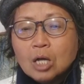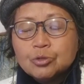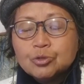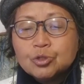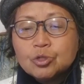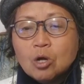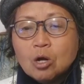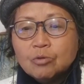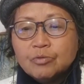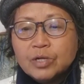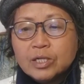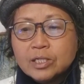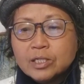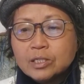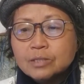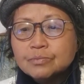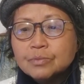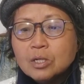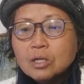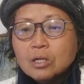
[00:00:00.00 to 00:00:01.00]

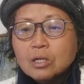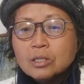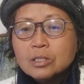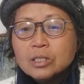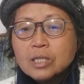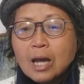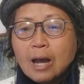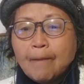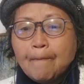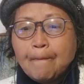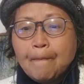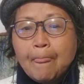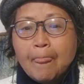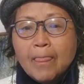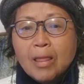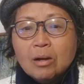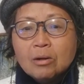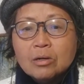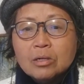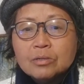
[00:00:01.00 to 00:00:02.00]
stories. Yeah.
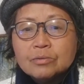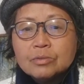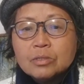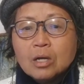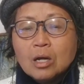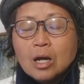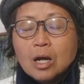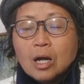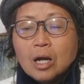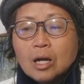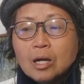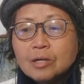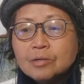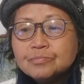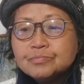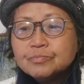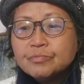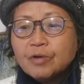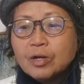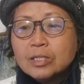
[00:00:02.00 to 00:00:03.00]

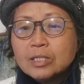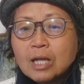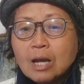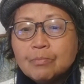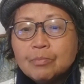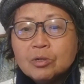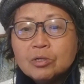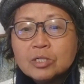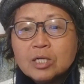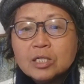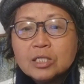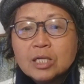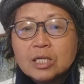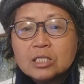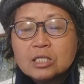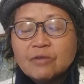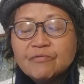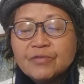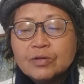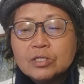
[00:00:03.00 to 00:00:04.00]
For example, there's a
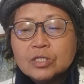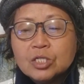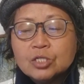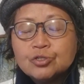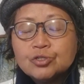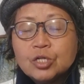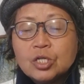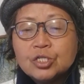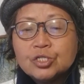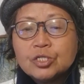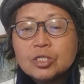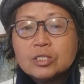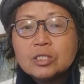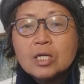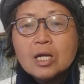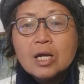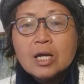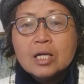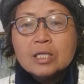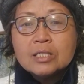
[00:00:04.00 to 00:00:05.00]
different
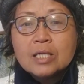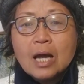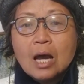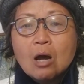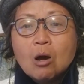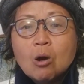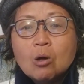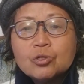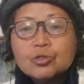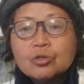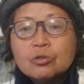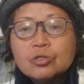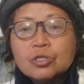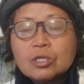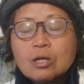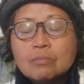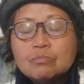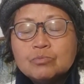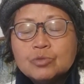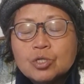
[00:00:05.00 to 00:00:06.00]
situation. There are also
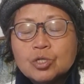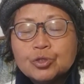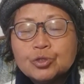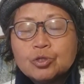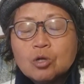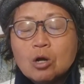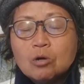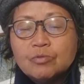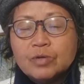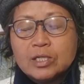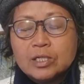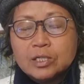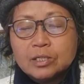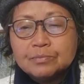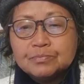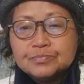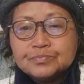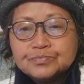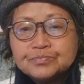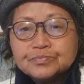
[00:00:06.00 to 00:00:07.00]
some
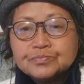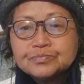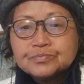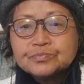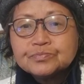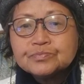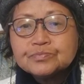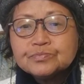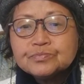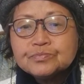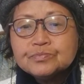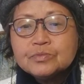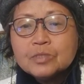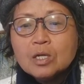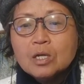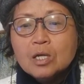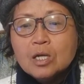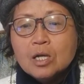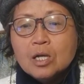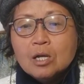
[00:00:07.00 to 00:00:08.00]
stories.
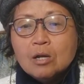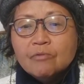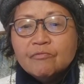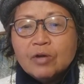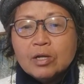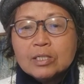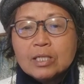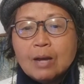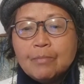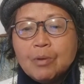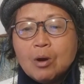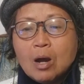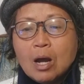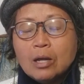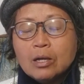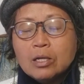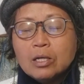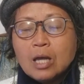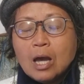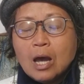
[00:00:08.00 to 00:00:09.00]
For example,
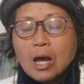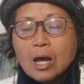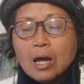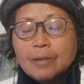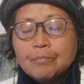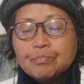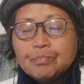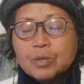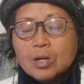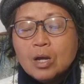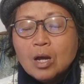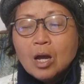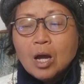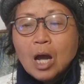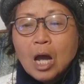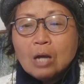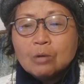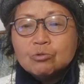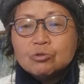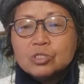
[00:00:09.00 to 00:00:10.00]
I
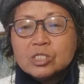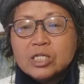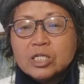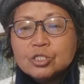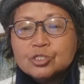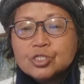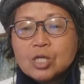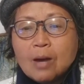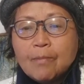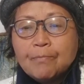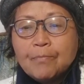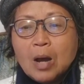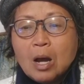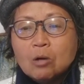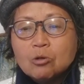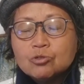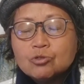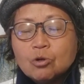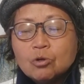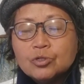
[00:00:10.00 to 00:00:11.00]
will teach
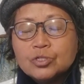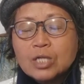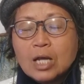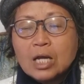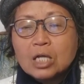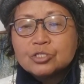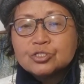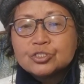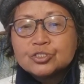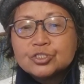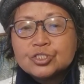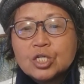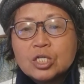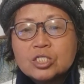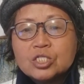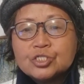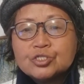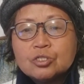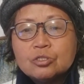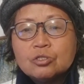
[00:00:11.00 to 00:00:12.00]
about those
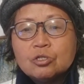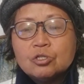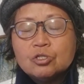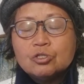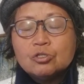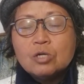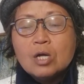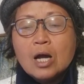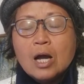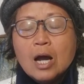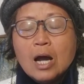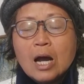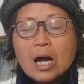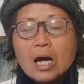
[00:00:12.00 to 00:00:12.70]
traditional